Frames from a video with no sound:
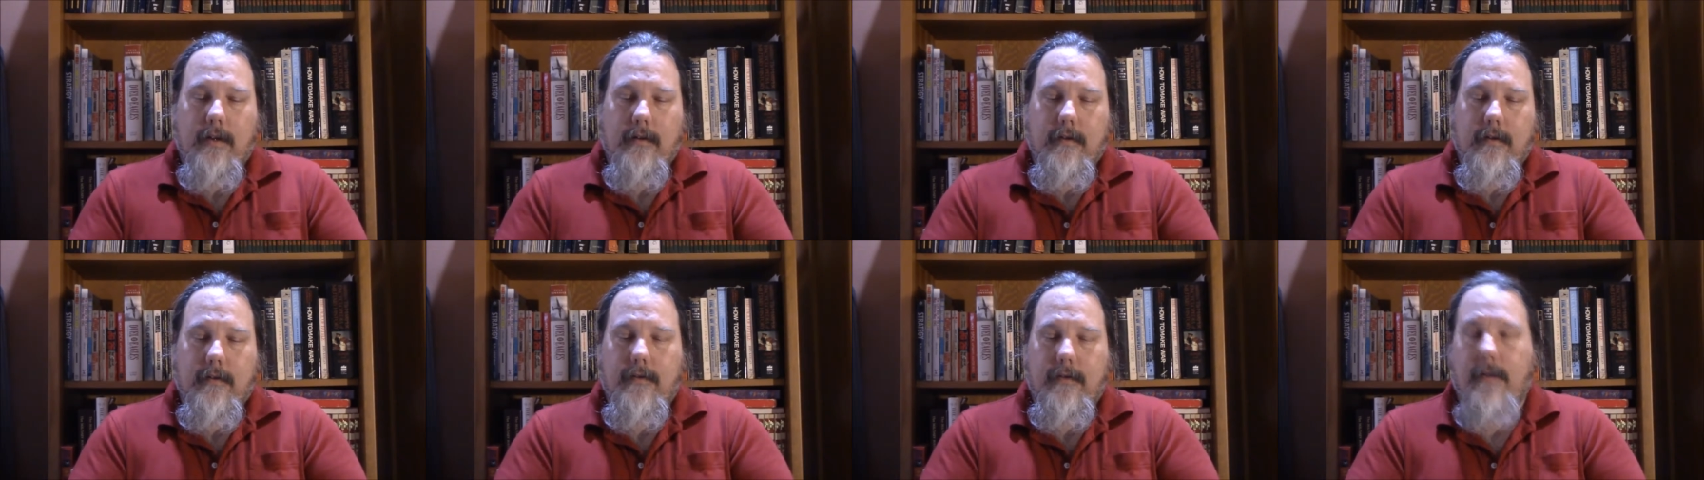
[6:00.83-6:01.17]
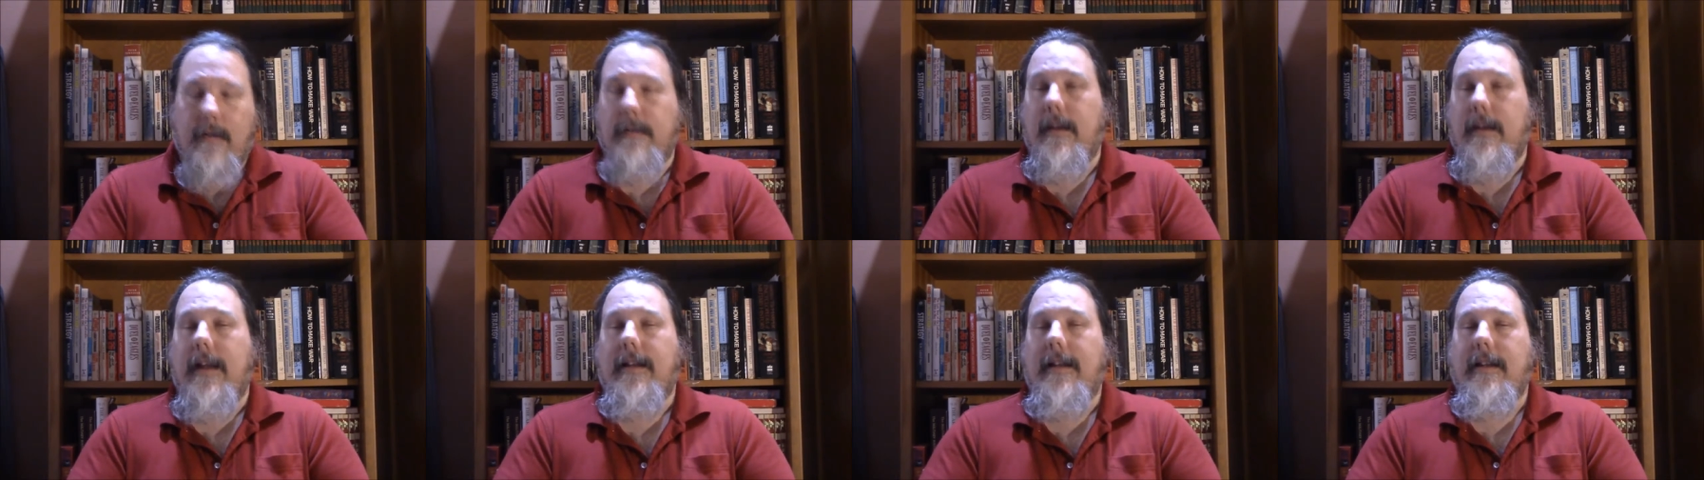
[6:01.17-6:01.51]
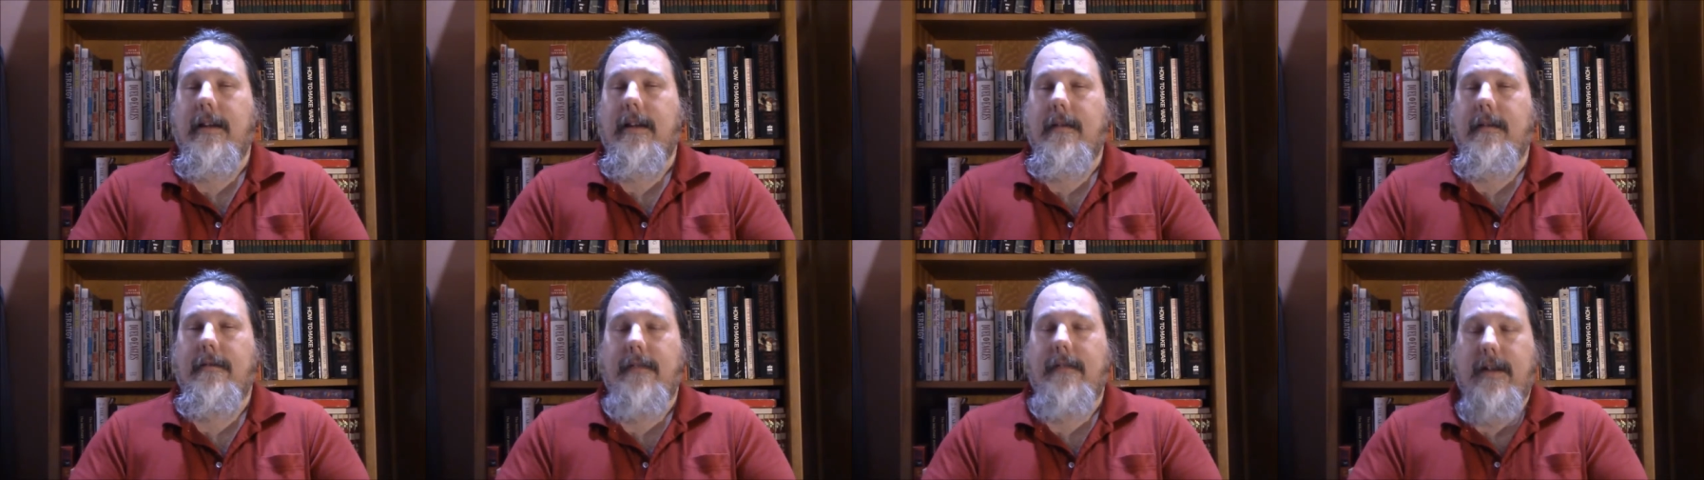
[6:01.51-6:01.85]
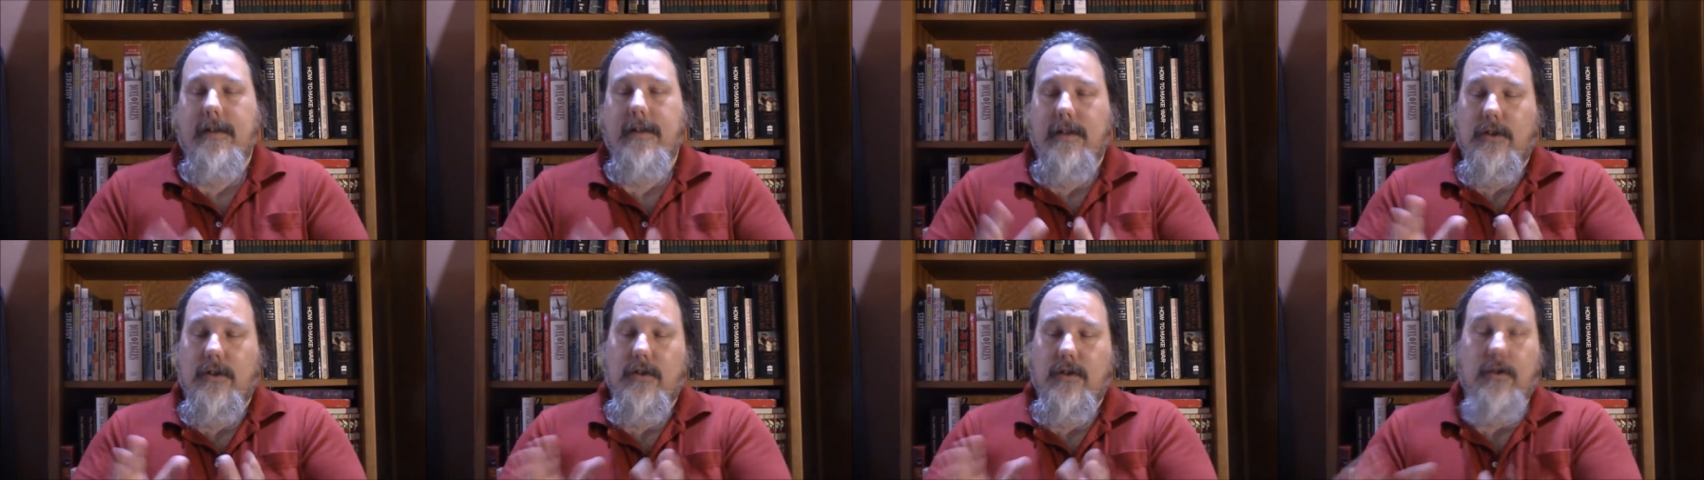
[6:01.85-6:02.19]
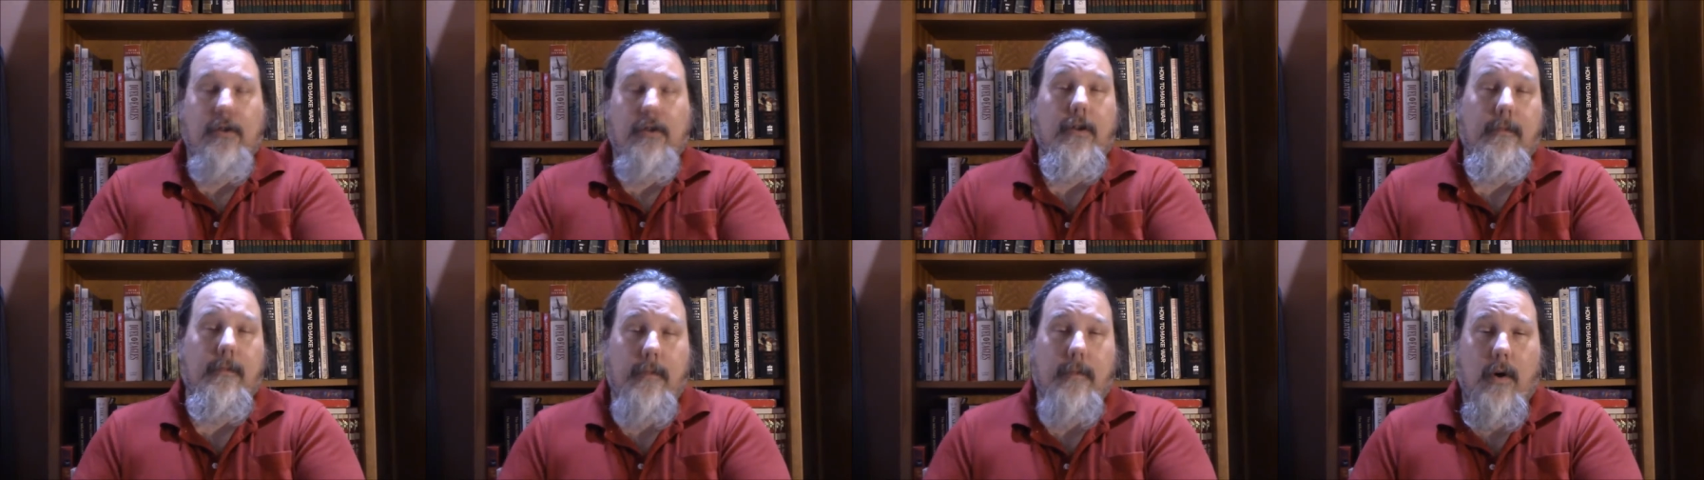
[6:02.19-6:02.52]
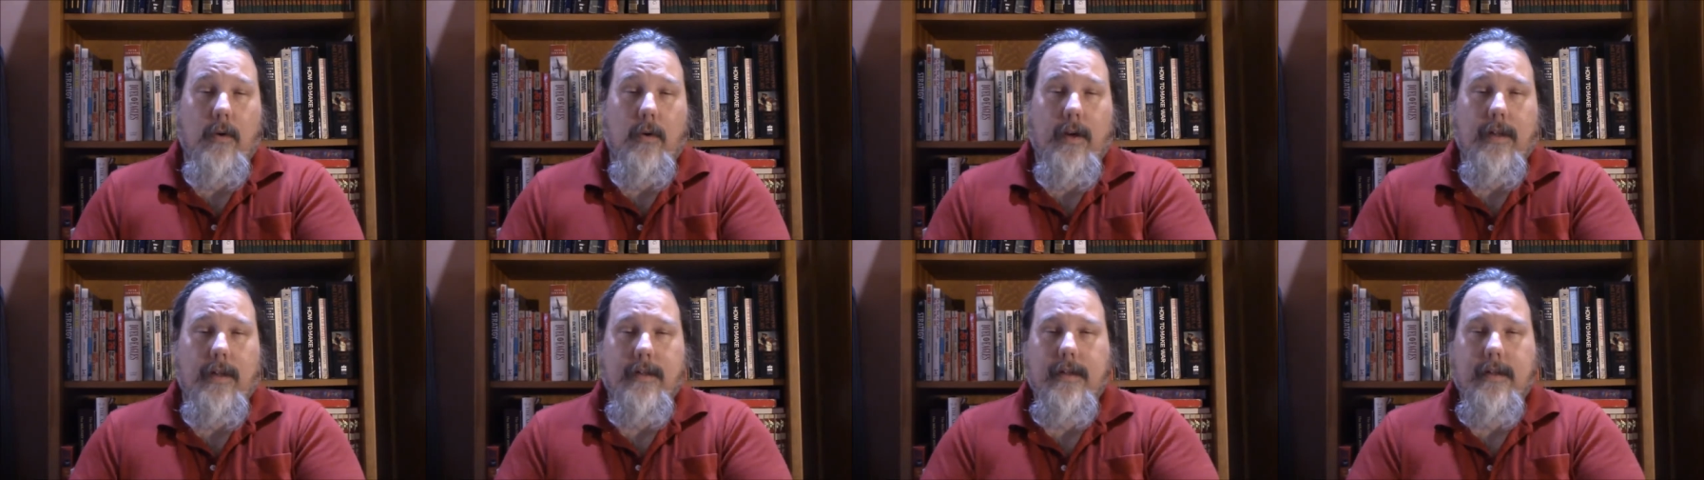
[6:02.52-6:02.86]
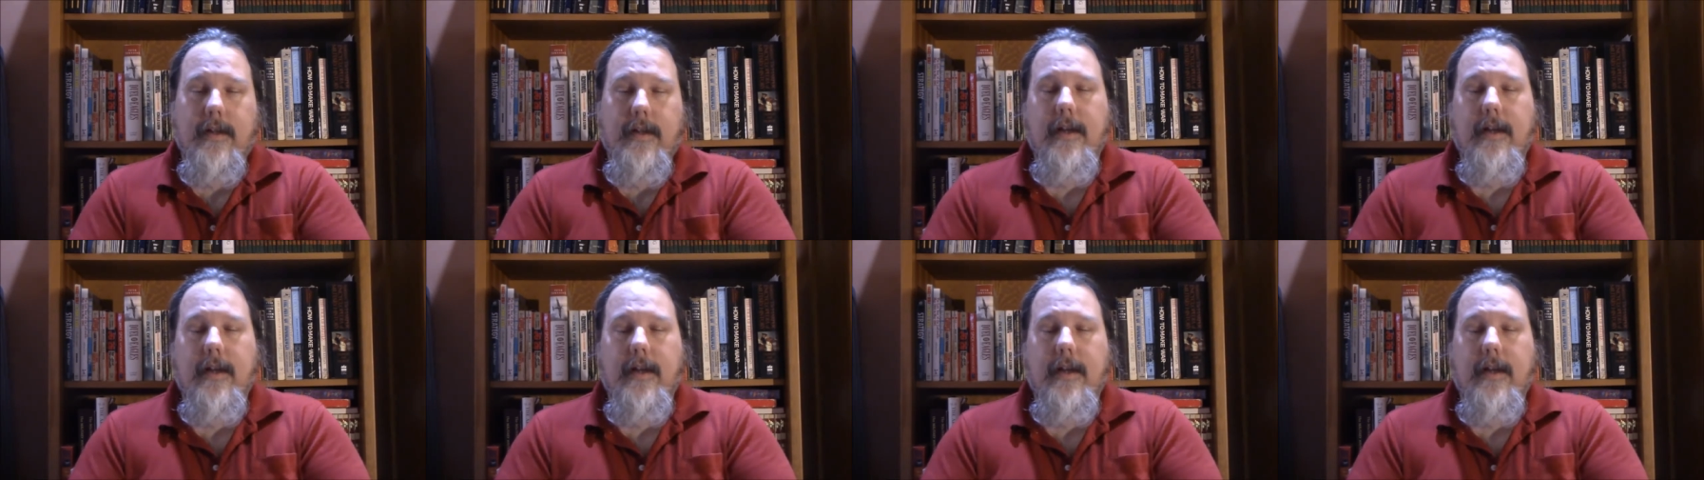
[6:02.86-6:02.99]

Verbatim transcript: if I'm likely to face a certain opponent.